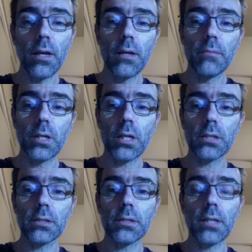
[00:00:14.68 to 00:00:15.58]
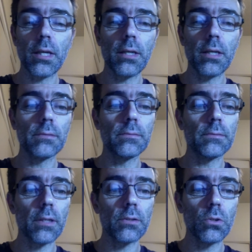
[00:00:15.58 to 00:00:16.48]
because they
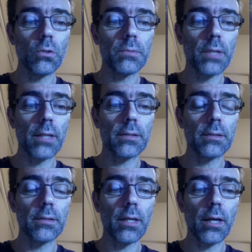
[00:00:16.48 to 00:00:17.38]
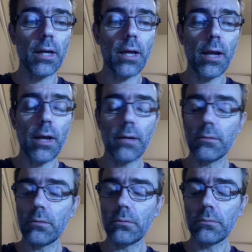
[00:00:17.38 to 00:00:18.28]
assume that the
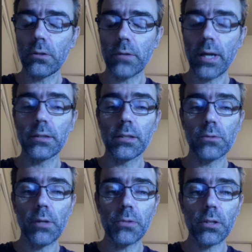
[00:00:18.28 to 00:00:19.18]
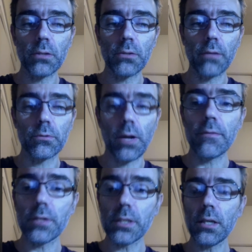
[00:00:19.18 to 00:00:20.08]
correct description of
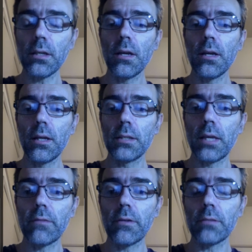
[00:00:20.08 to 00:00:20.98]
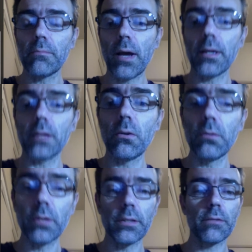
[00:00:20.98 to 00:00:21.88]
gravity is given by a
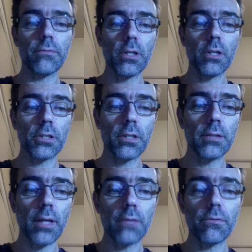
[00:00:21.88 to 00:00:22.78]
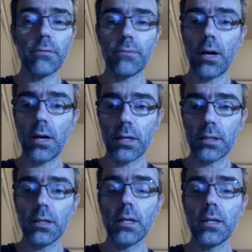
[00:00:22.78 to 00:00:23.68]
nonlinear function f of r
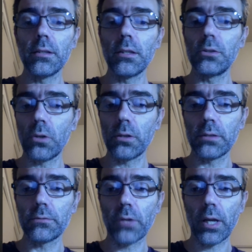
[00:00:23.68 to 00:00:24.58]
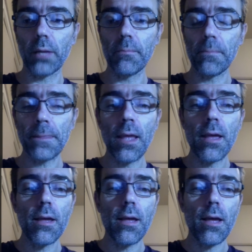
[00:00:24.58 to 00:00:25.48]
in the Jordan frame.
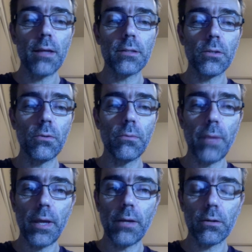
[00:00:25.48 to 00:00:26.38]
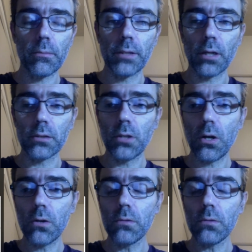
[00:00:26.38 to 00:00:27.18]
As you may or may not know,